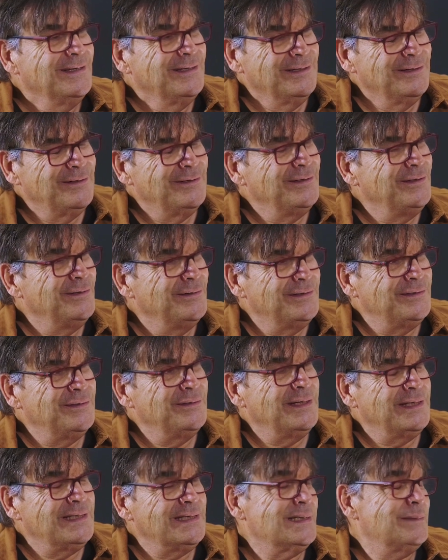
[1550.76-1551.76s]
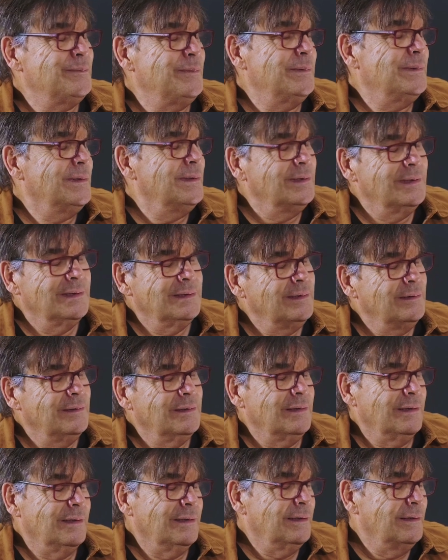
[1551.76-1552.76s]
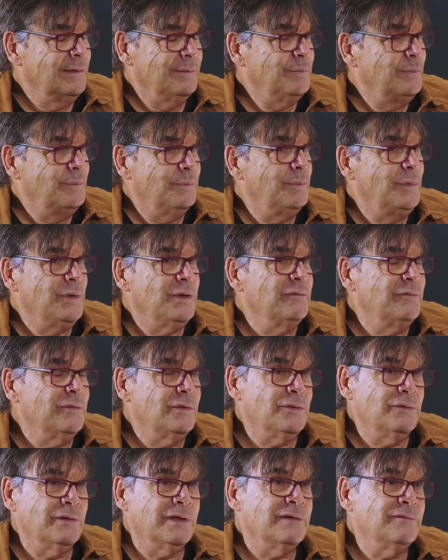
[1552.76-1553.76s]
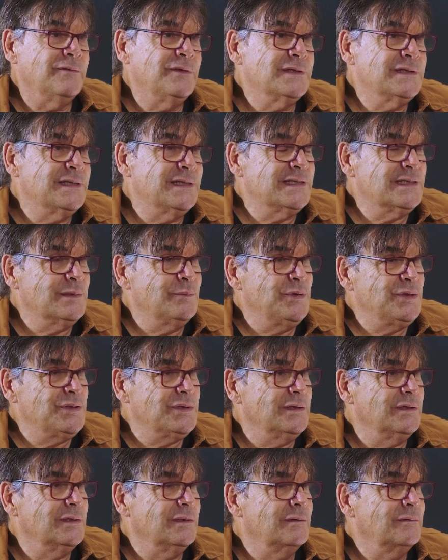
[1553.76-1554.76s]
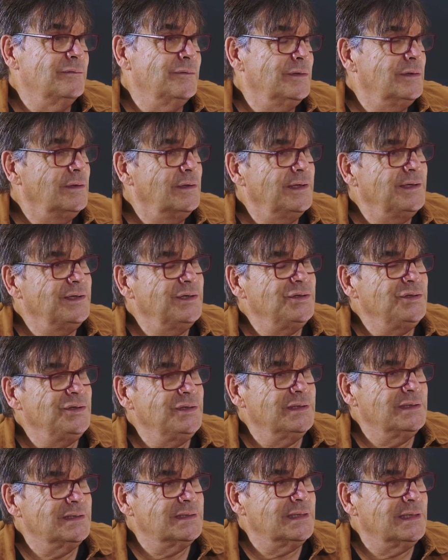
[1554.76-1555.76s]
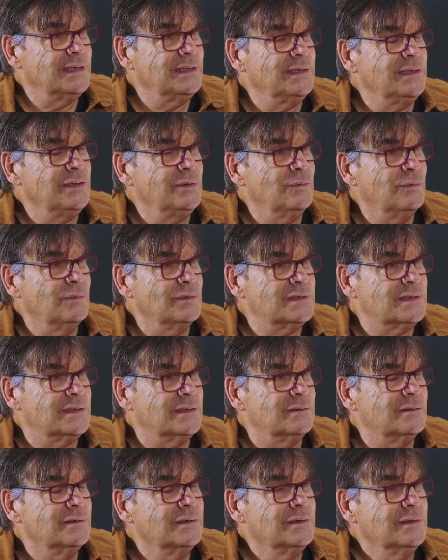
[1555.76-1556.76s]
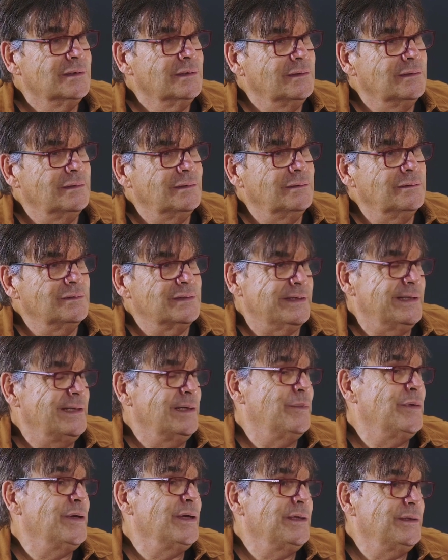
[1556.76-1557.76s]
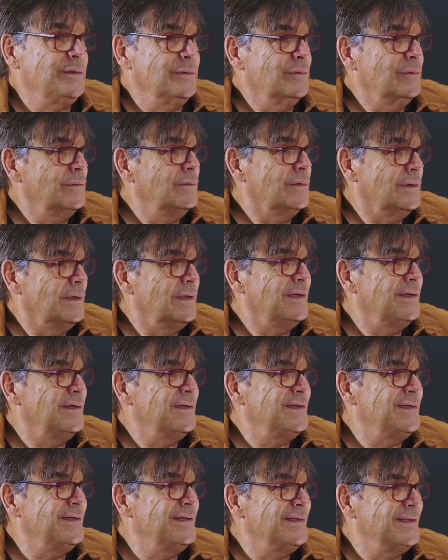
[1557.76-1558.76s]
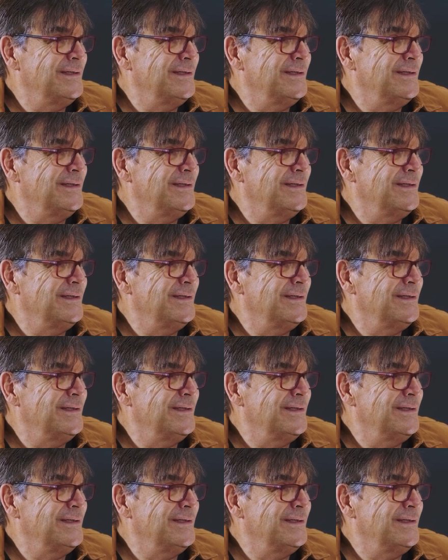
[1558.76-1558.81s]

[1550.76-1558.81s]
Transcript: Yeah, no, so that is beautiful to have this exhibition after 100 years, and then also to celebrate your 100 years